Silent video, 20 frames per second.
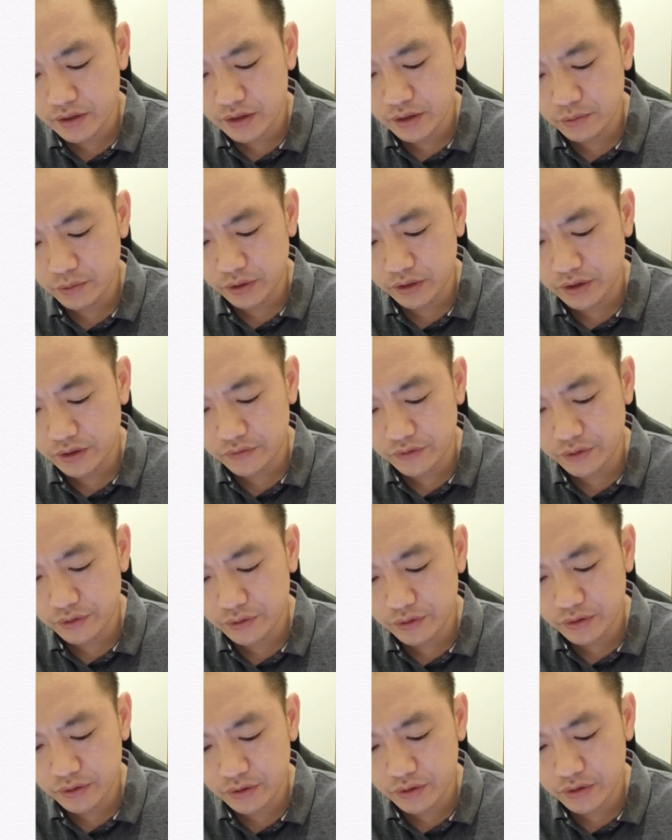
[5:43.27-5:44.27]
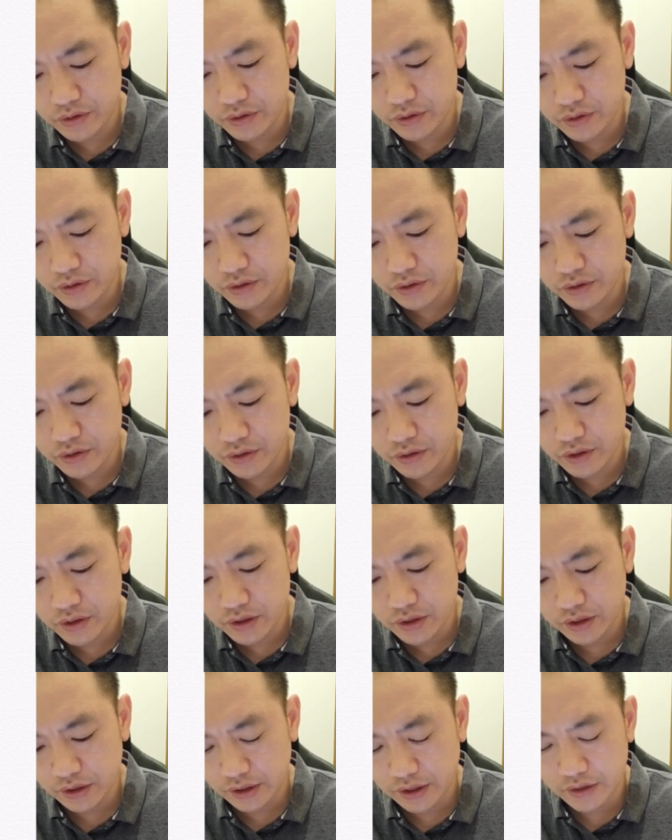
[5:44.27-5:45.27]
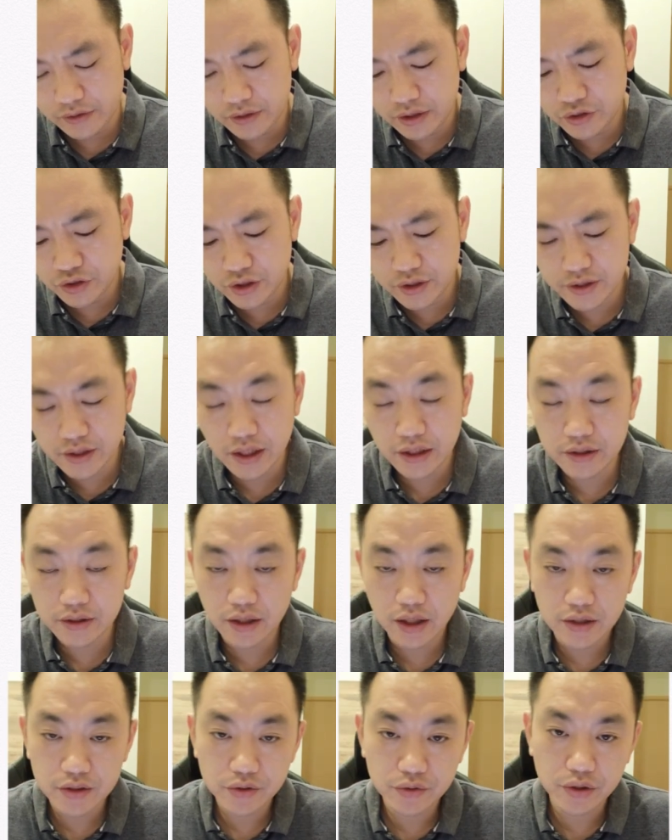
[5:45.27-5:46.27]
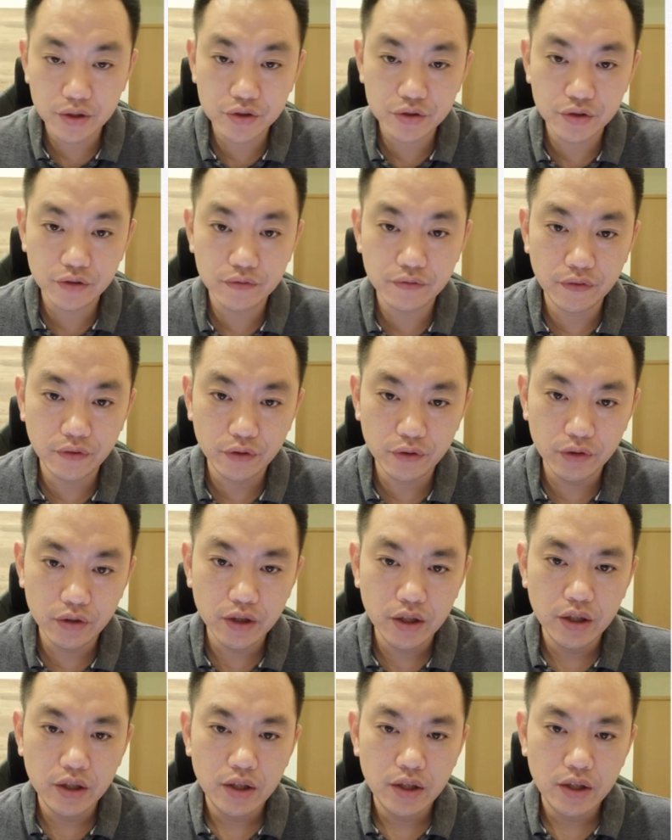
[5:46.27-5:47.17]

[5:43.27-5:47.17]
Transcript: it will give you, again, just like last question for